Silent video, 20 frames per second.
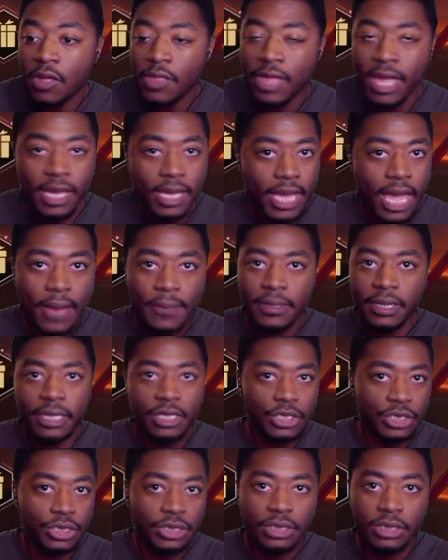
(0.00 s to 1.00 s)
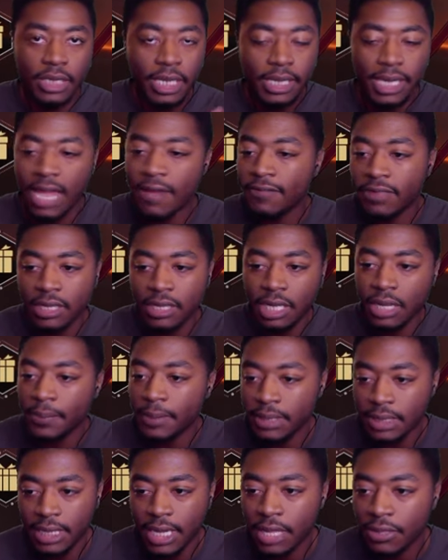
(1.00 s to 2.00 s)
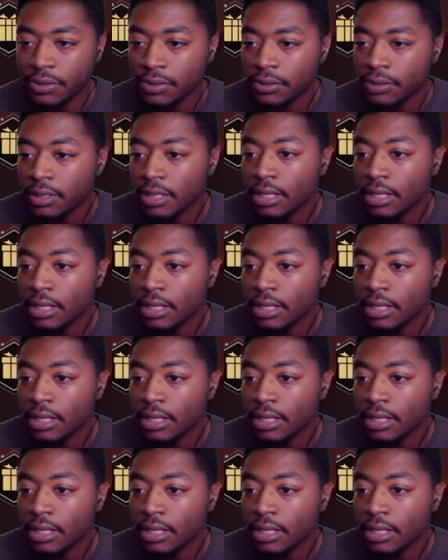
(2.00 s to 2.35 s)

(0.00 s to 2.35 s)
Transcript: that combination, like everything coming together.